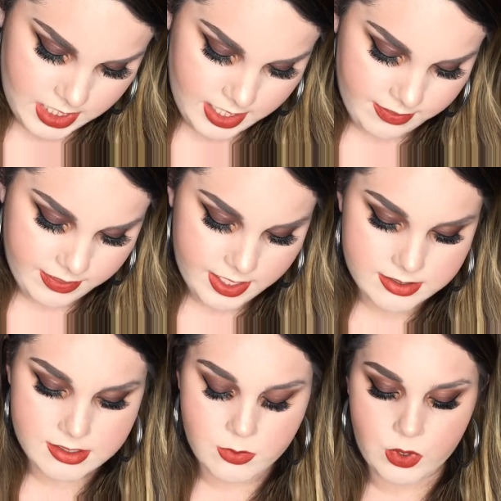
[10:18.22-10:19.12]
And
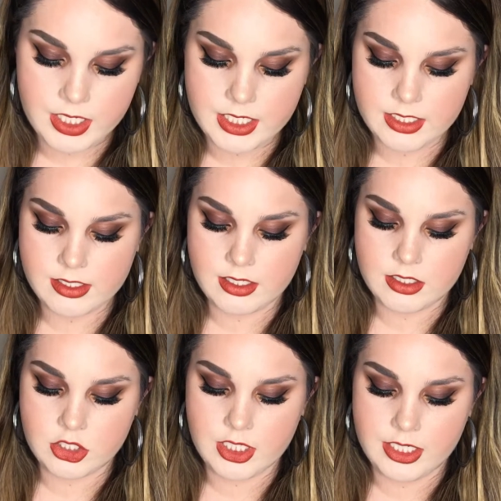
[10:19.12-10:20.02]
this one is in
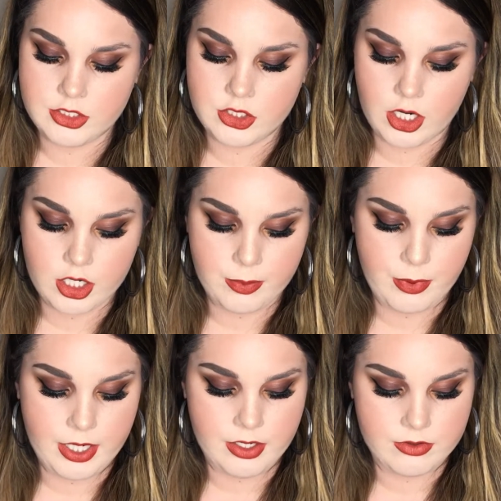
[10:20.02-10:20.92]
the shade dark
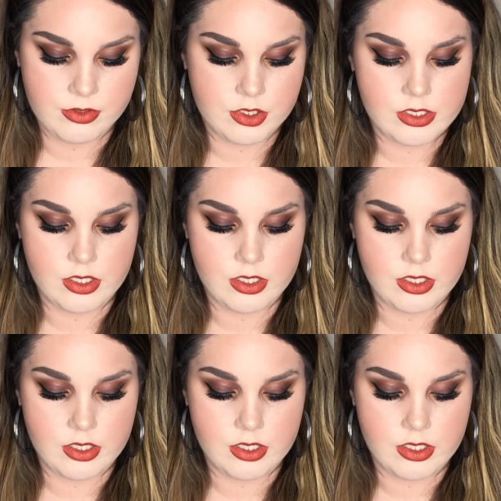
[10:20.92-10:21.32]
brown.